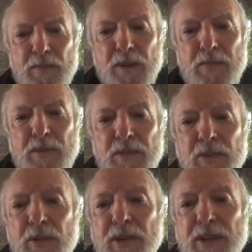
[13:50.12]
but
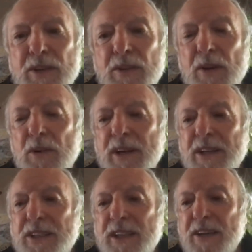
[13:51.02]
before we do, I want
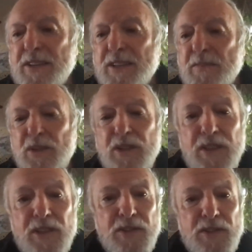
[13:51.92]
to share some
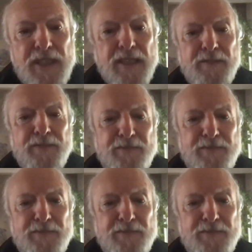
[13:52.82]
good news.